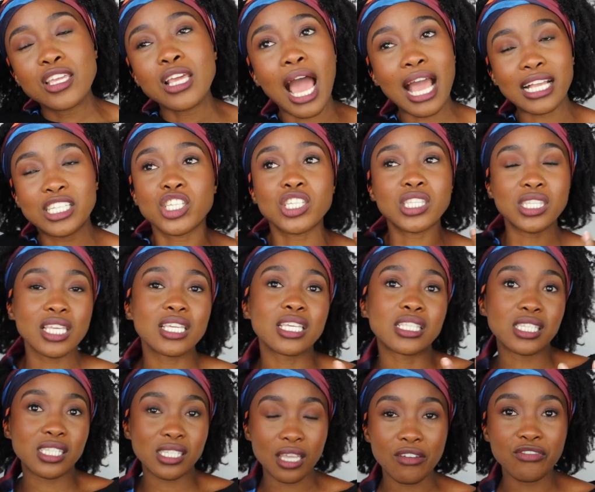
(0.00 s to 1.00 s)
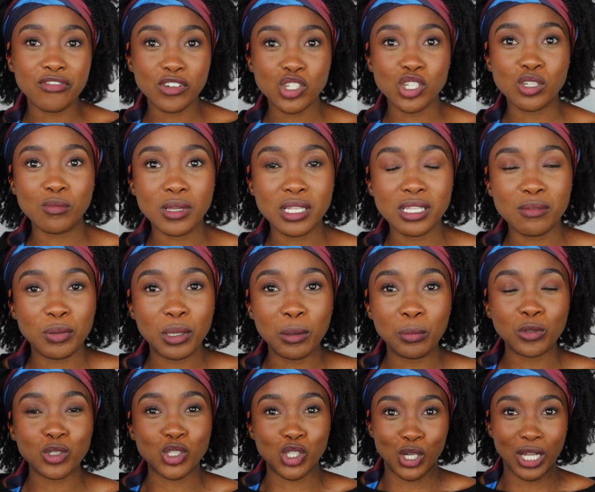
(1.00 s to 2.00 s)
I just think it's safer to meet
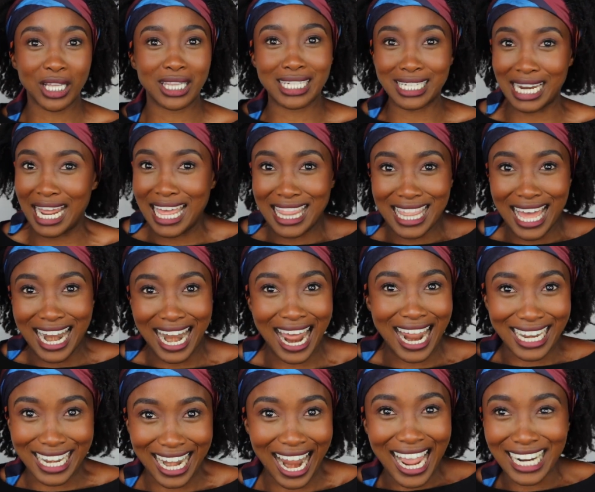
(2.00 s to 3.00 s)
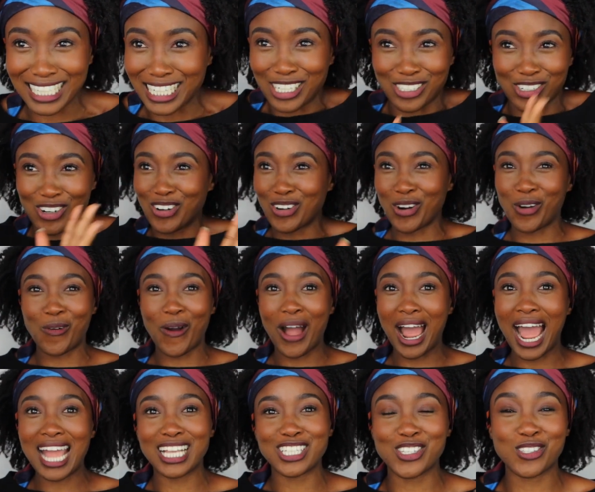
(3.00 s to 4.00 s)
people during the day than at night. I don't know
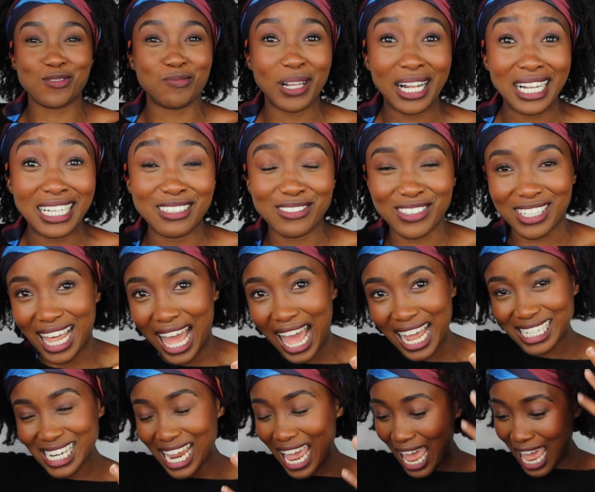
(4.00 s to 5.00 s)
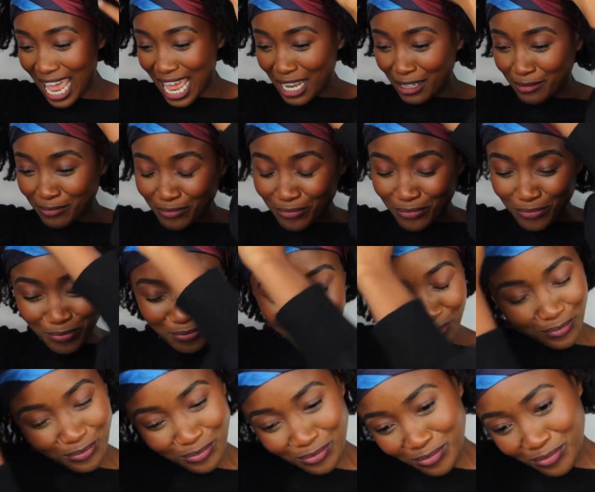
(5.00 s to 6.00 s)
why, I just believed that. And
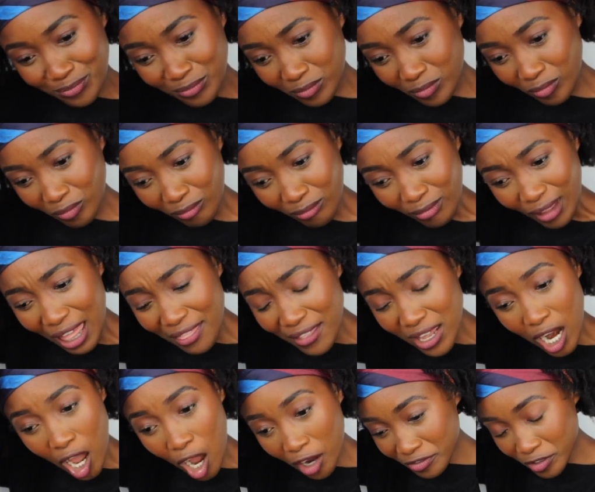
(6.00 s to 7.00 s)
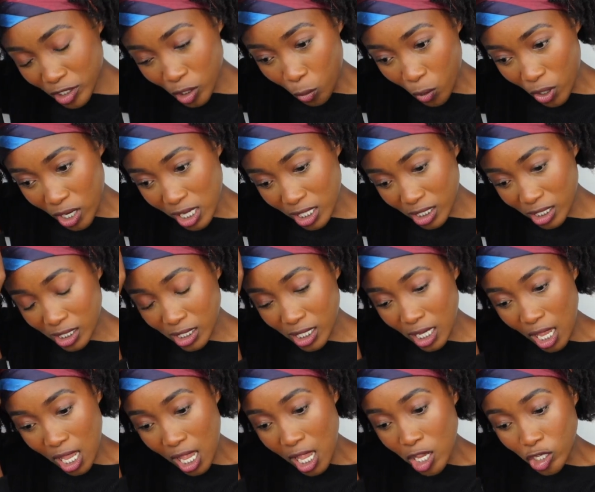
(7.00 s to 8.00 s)
then afterwards,
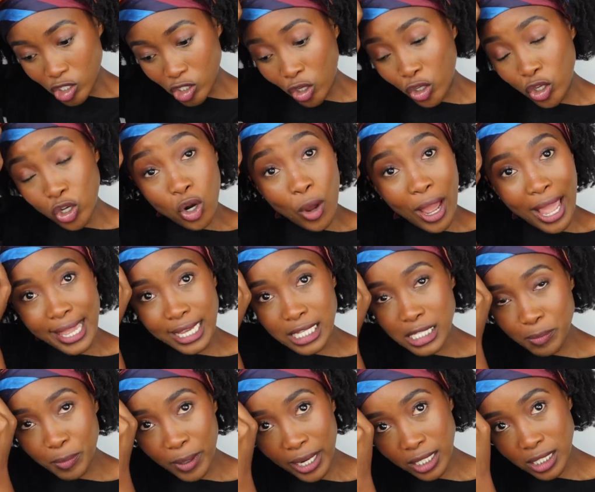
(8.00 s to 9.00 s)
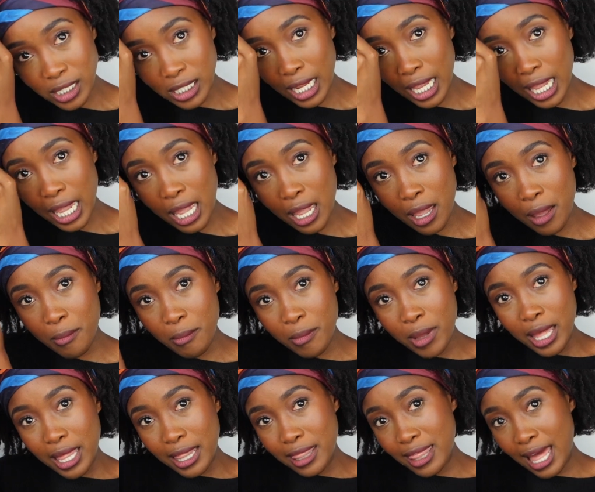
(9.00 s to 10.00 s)
so, you know, I explained to him
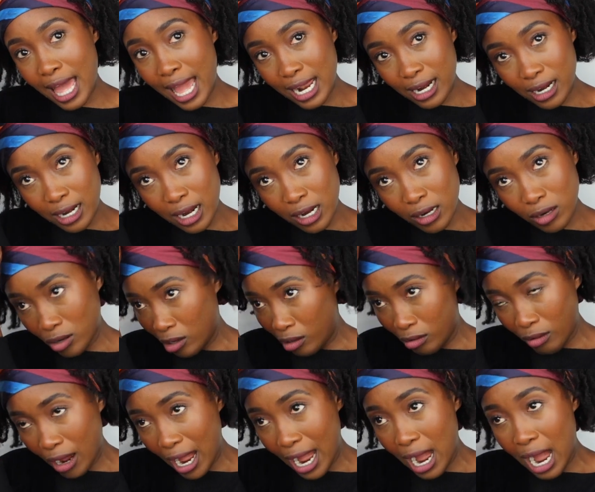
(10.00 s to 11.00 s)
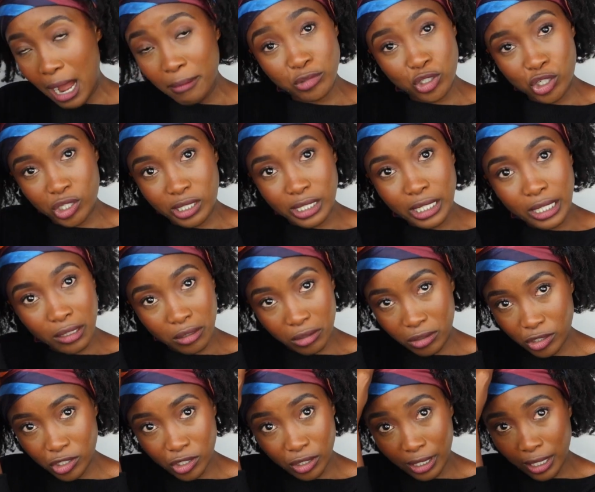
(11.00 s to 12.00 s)
that, no, I'm just
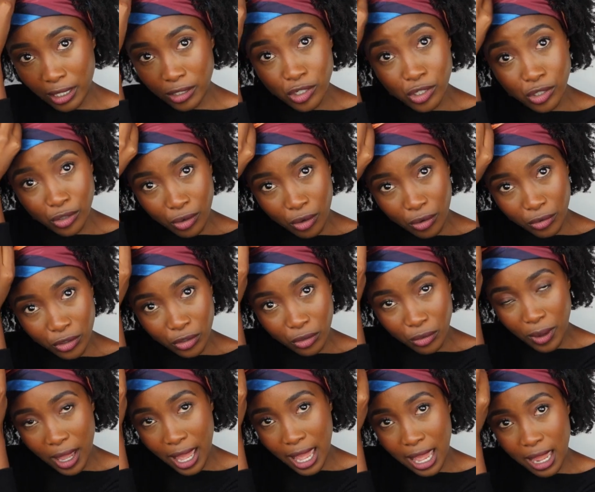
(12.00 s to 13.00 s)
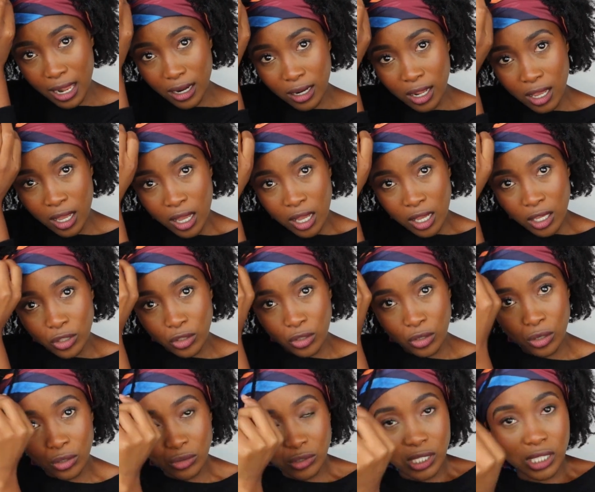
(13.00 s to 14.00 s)
here to get to know you and, you
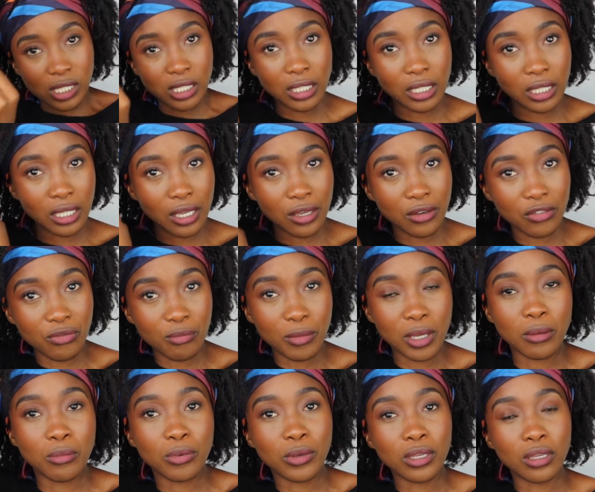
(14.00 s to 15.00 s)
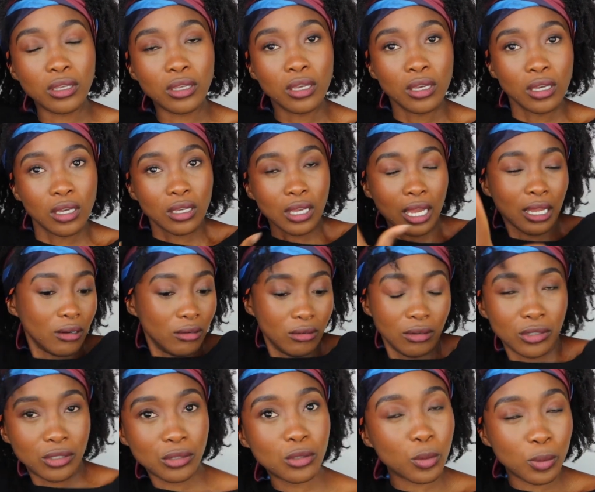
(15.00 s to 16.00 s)
know, see if maybe, I don't know,
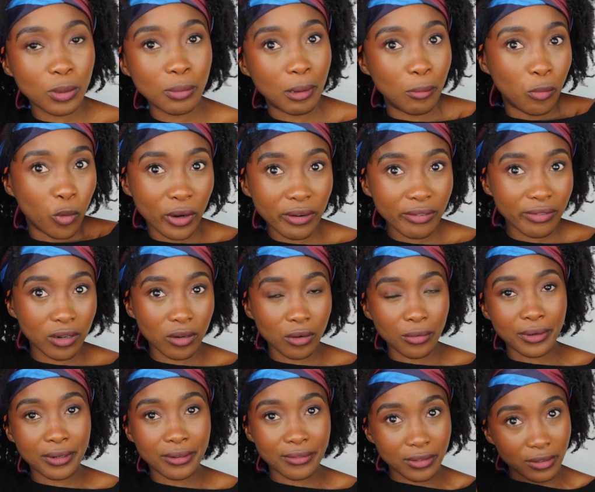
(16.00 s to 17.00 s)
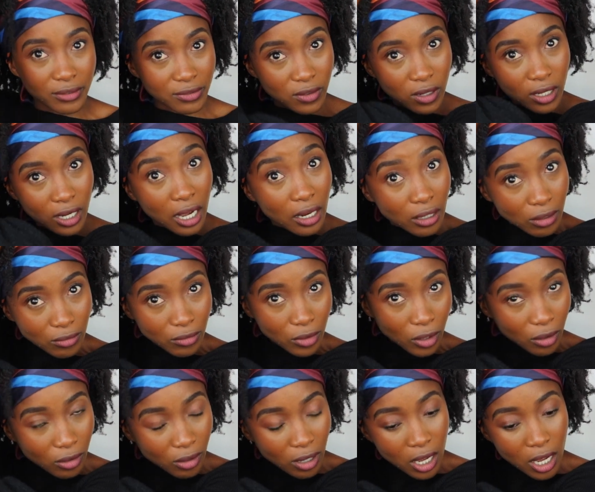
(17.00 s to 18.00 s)
you could be my boyfriend or whatever the fuck. I don't
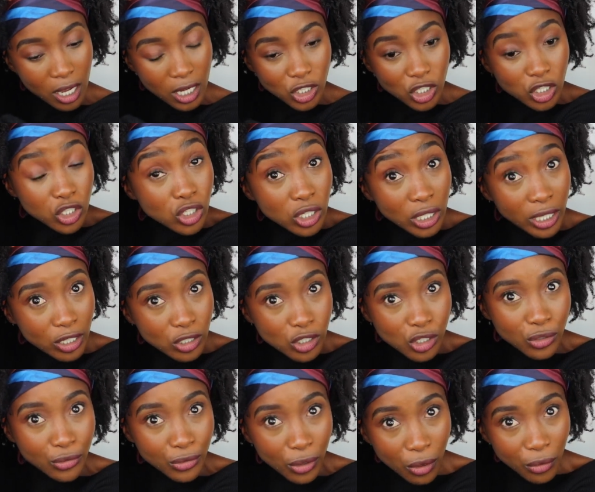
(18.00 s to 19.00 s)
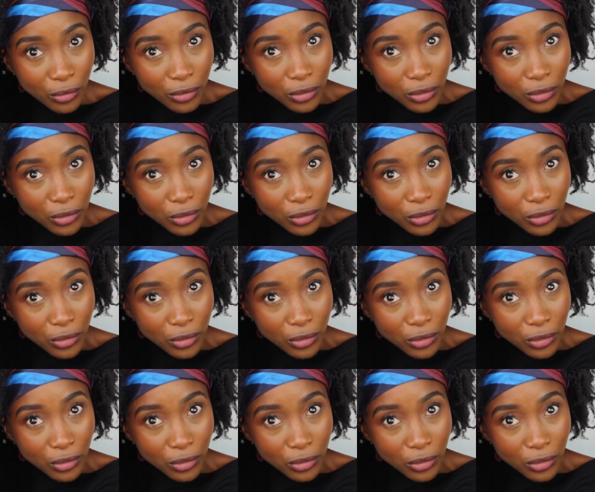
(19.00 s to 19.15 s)
know. Just to get to know